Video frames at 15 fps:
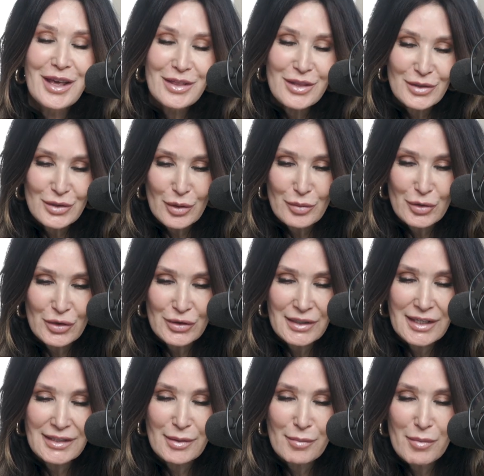The scripture
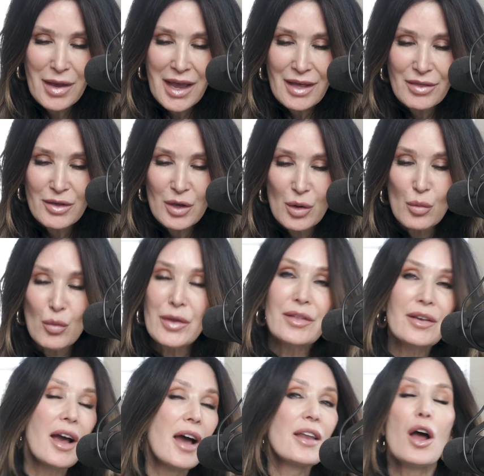says in Matthew,
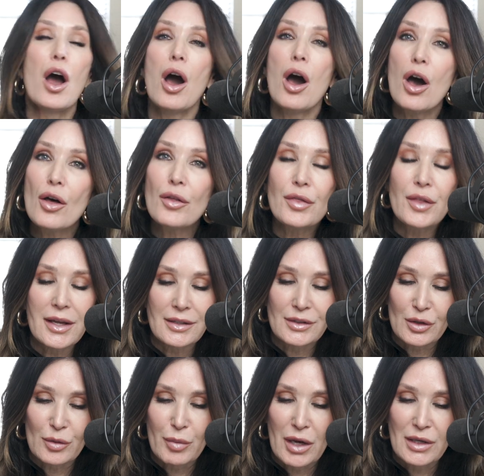with God, all
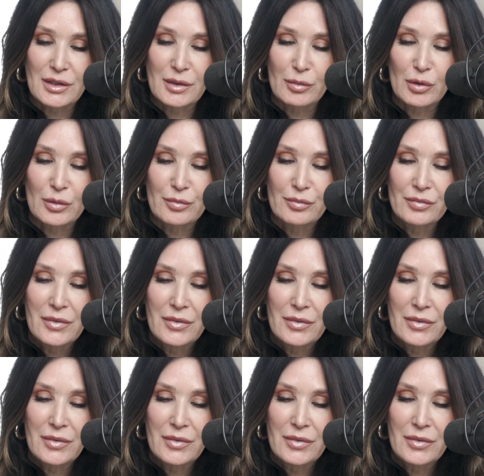things are possible.